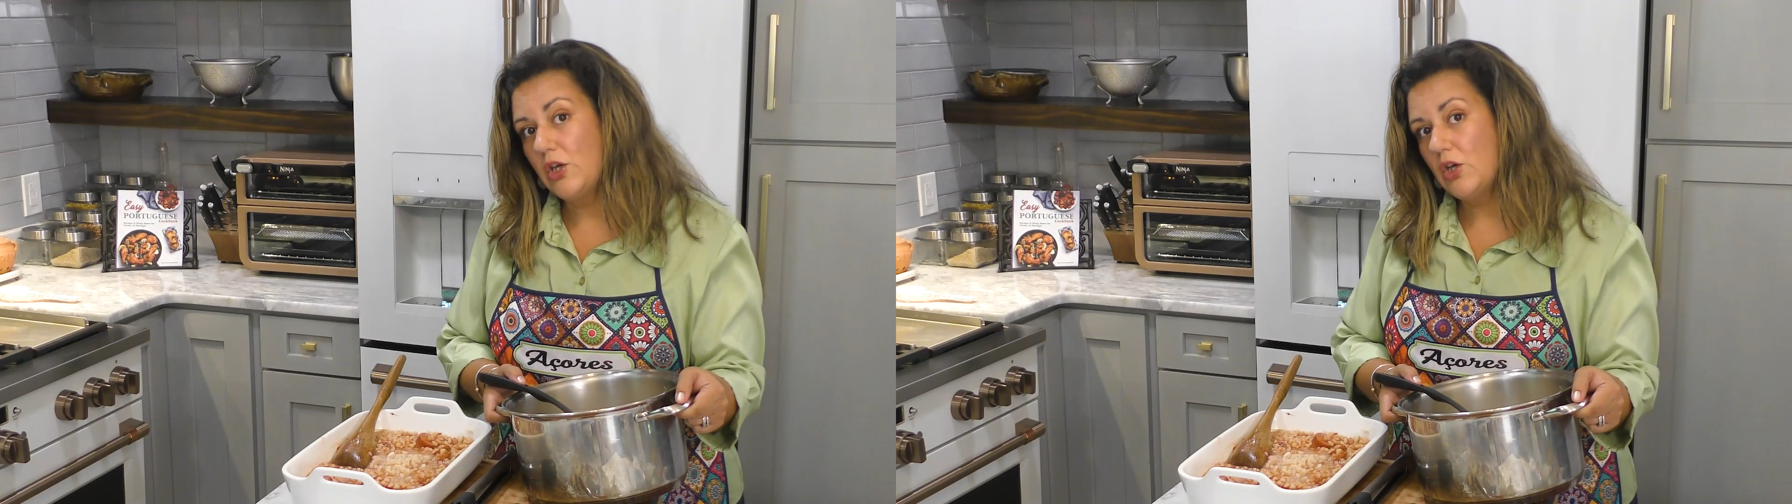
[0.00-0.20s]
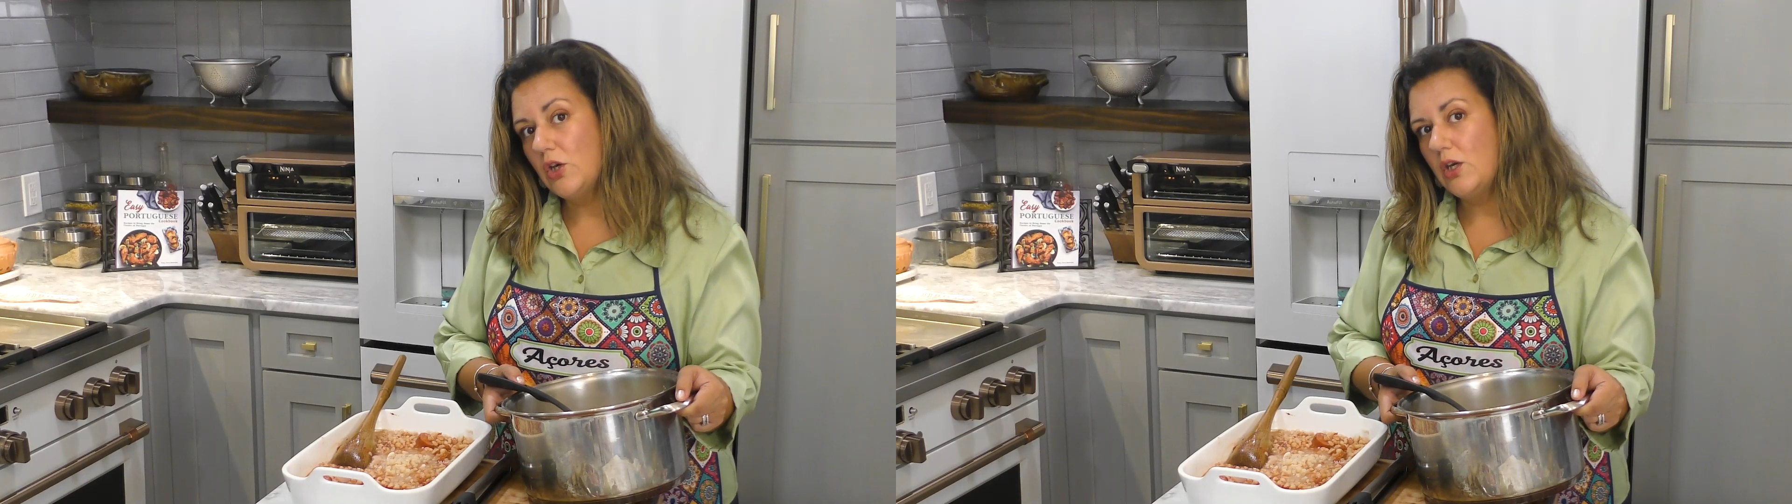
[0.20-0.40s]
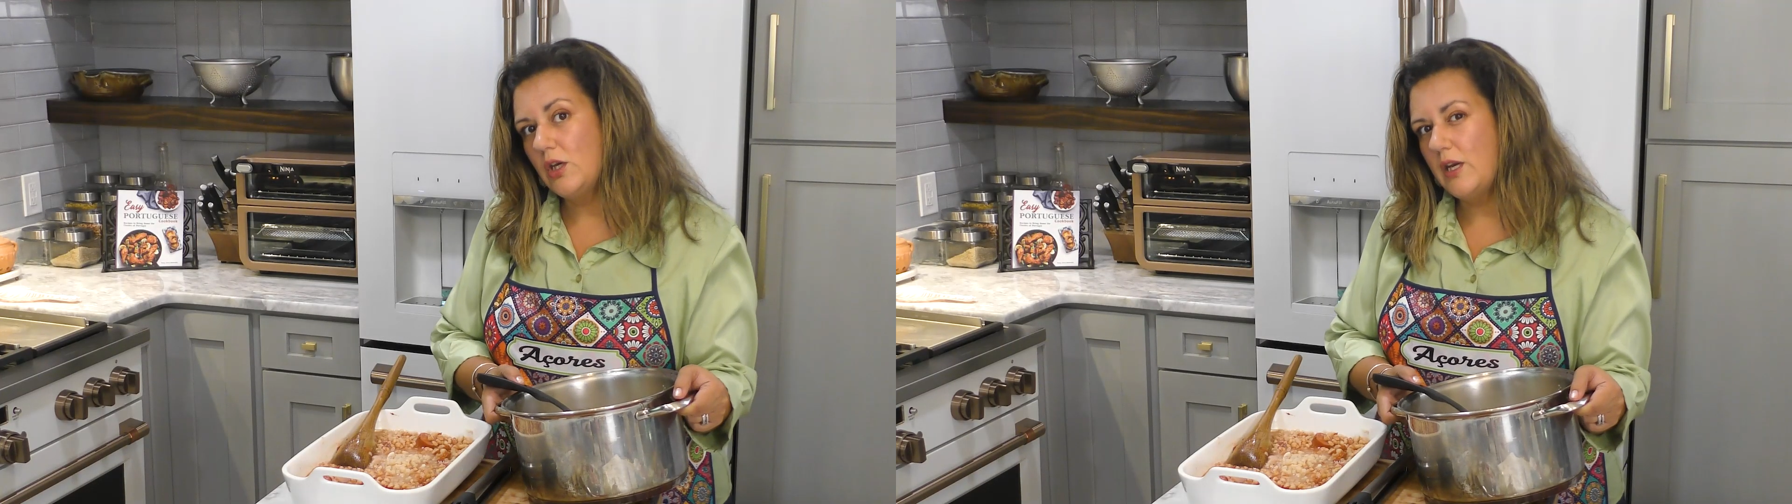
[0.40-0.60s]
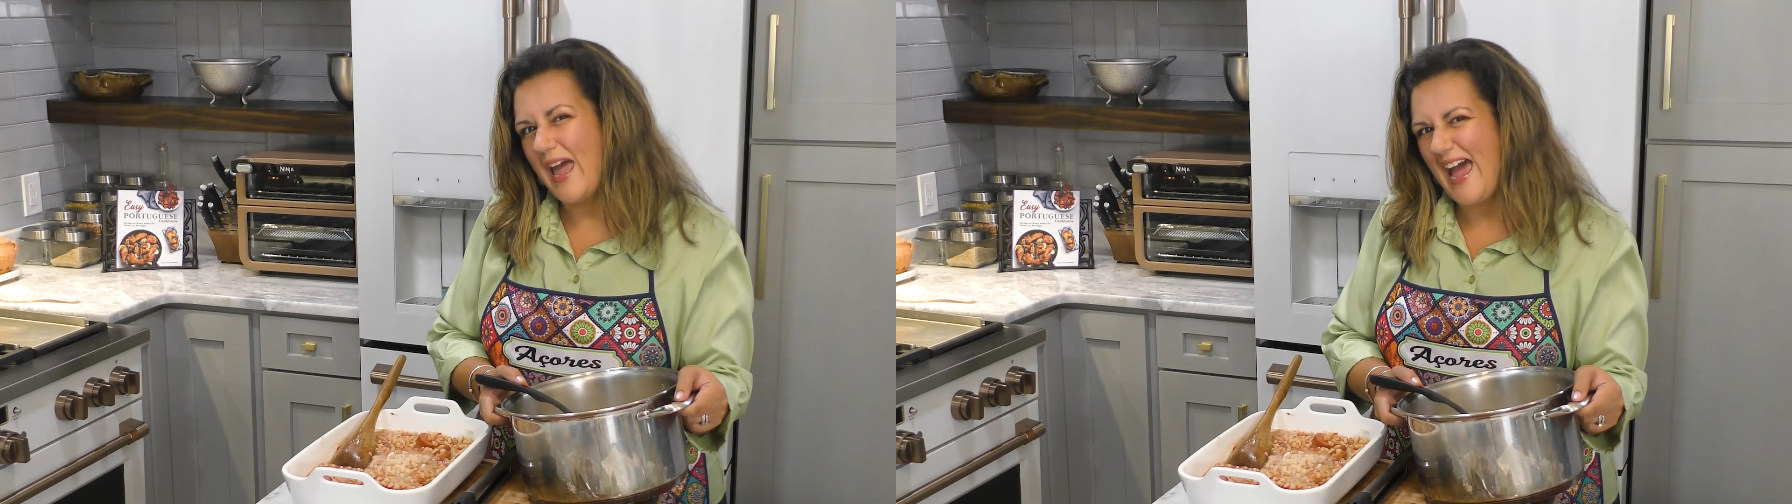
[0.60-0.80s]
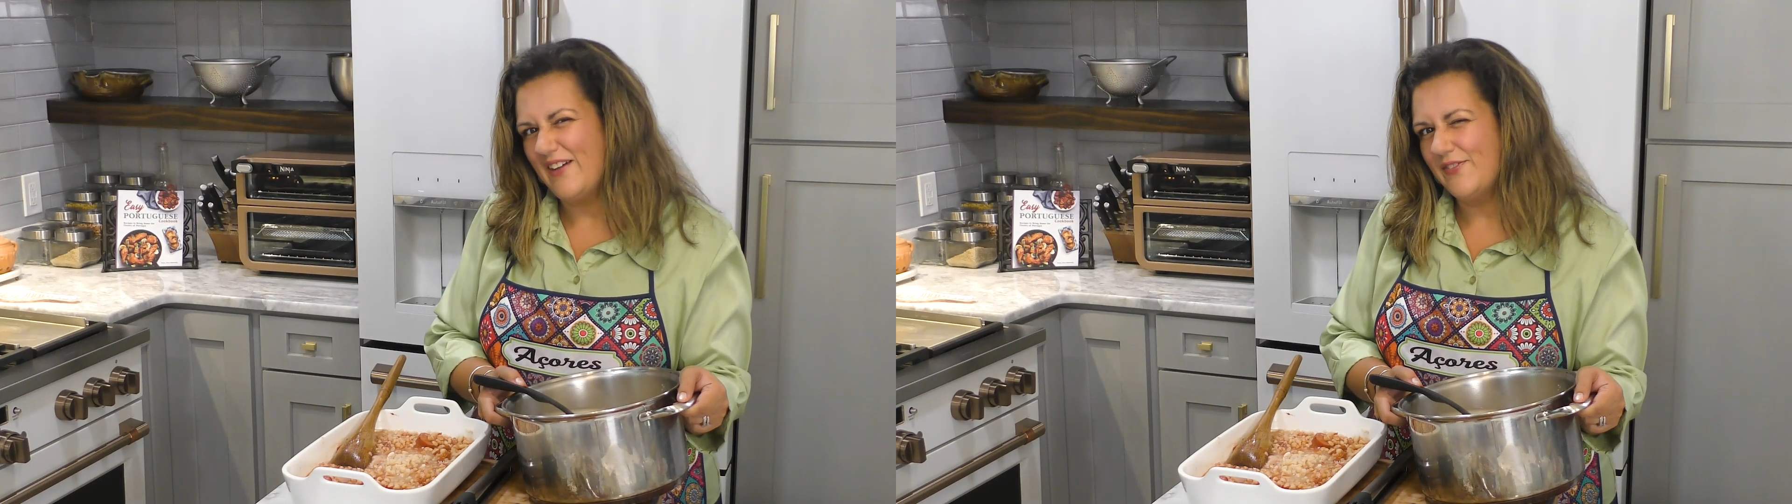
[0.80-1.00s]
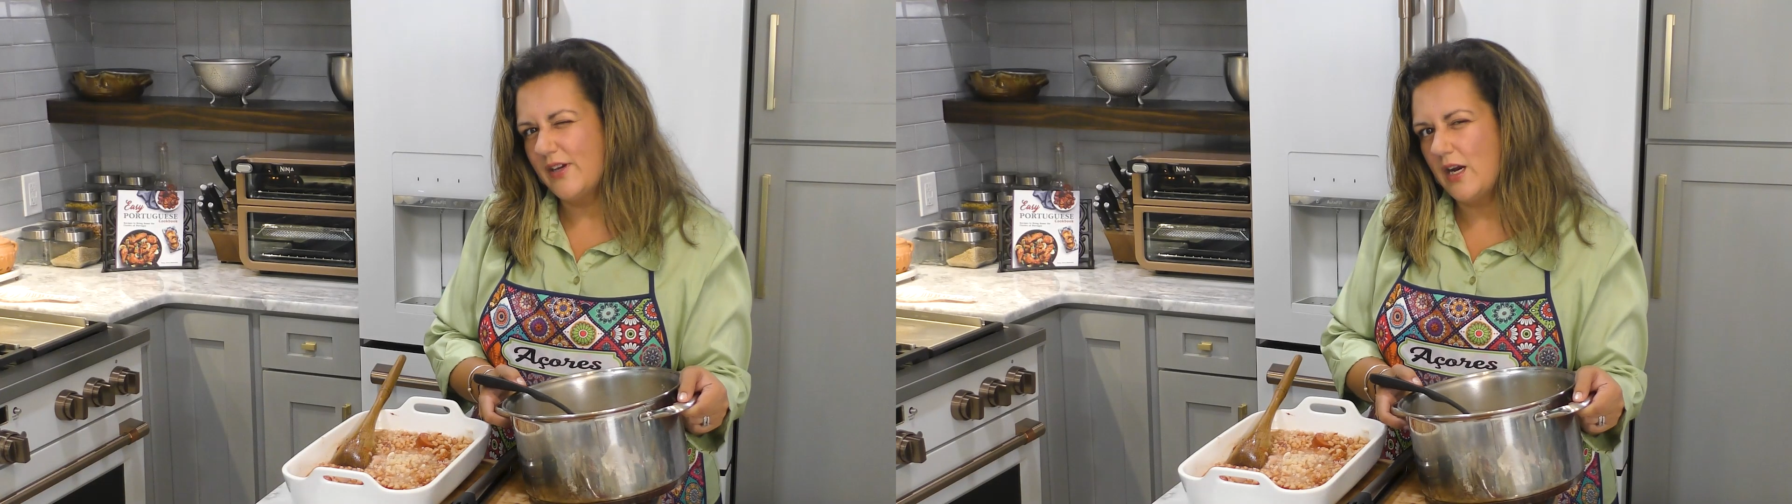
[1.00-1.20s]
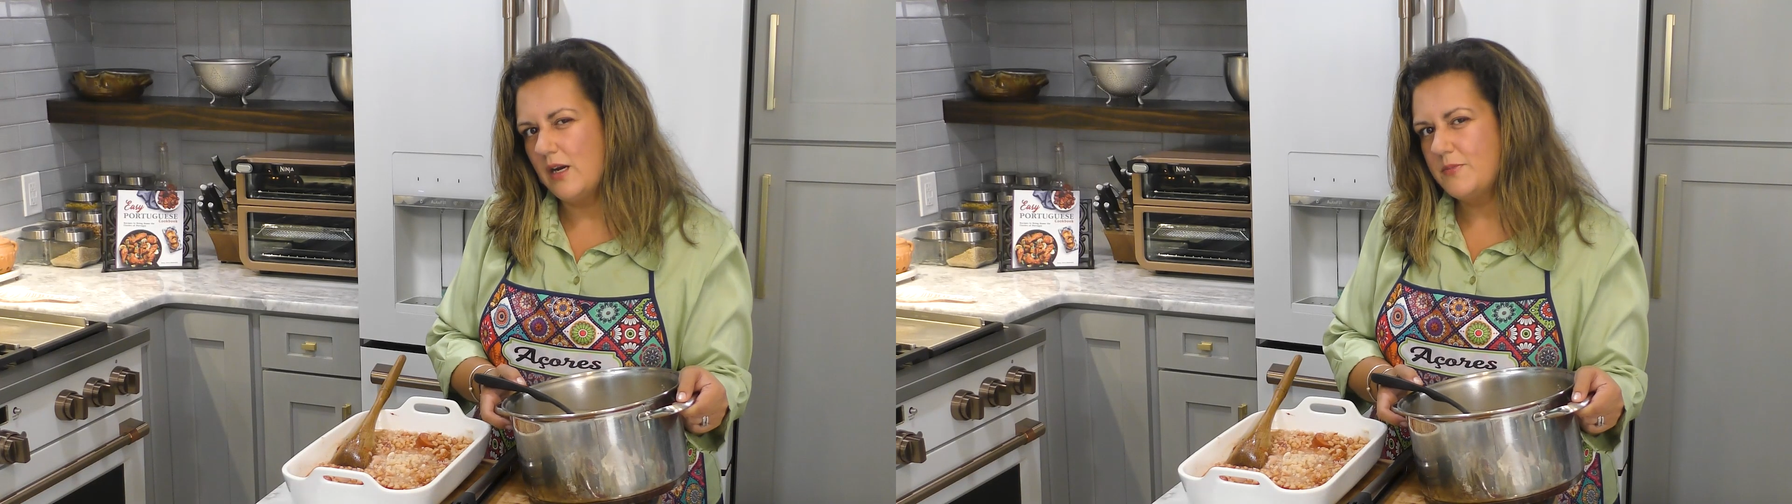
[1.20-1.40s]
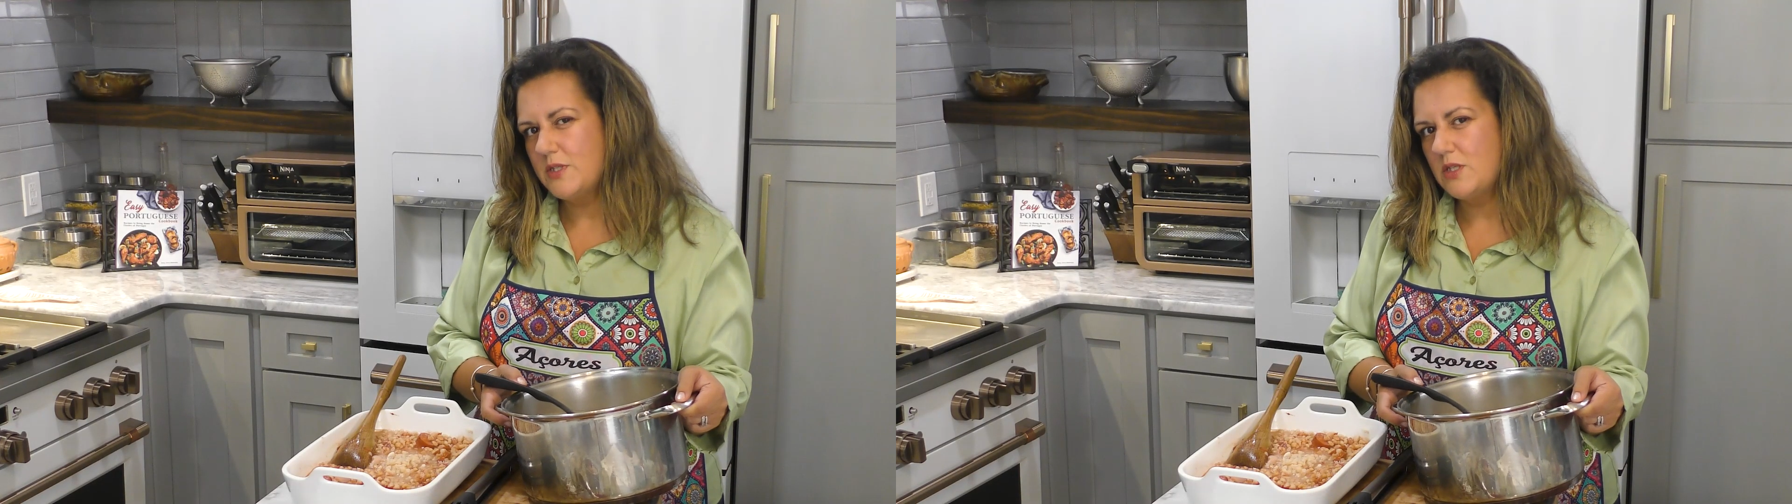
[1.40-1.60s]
good half cup